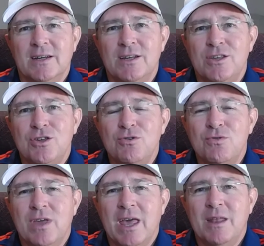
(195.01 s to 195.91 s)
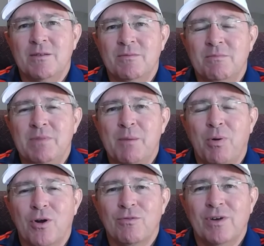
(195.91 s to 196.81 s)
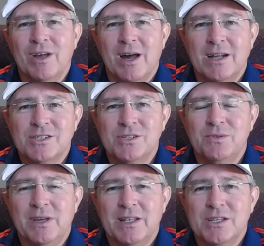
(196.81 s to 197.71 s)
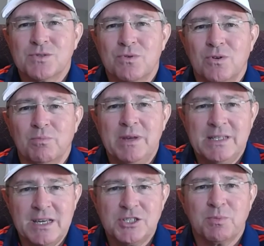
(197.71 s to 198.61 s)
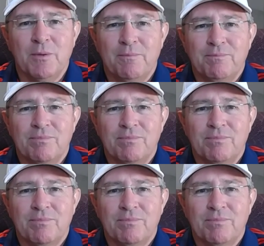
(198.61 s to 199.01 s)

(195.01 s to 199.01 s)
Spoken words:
you can be a part of what God's doing in this world. Be teachable.